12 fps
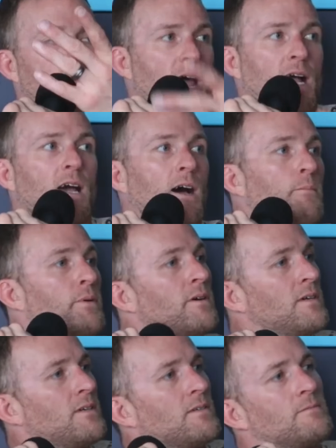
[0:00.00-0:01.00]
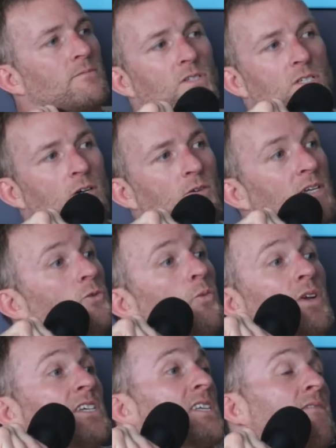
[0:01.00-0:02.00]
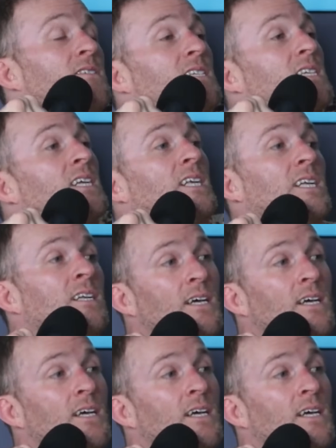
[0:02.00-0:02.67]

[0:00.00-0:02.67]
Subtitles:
back up? So we just haven't seen it.